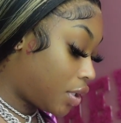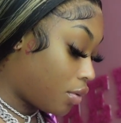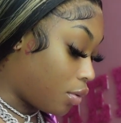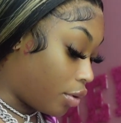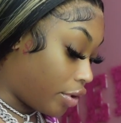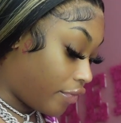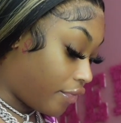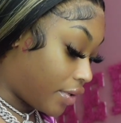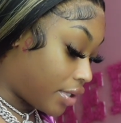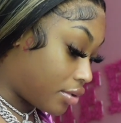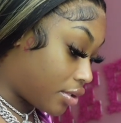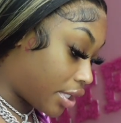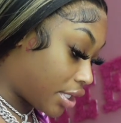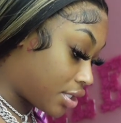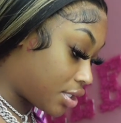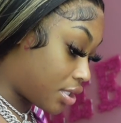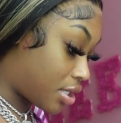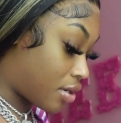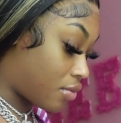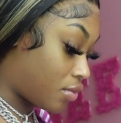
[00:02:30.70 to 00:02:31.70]
What
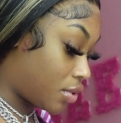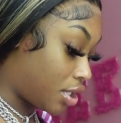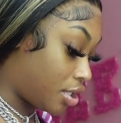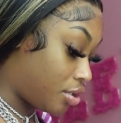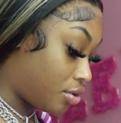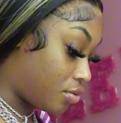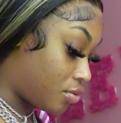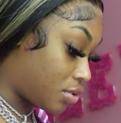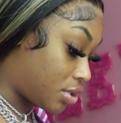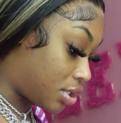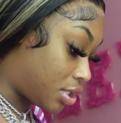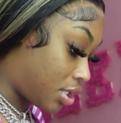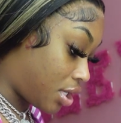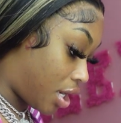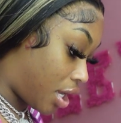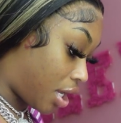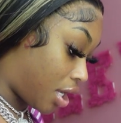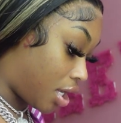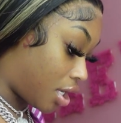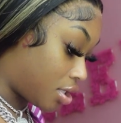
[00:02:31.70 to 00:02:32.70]
foundation I want to use
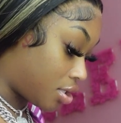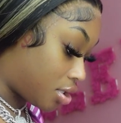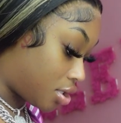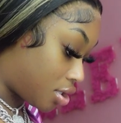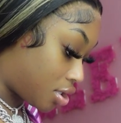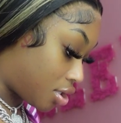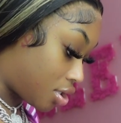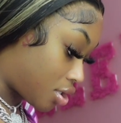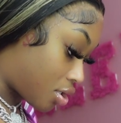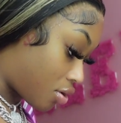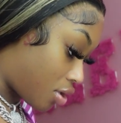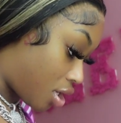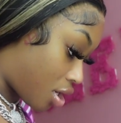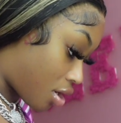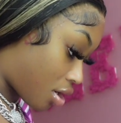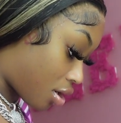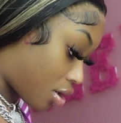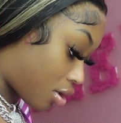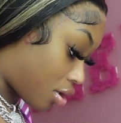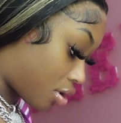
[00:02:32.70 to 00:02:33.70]
today to show
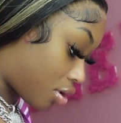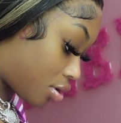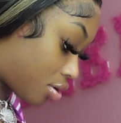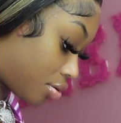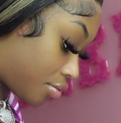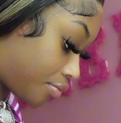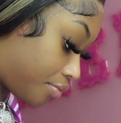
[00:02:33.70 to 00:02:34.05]
y'all?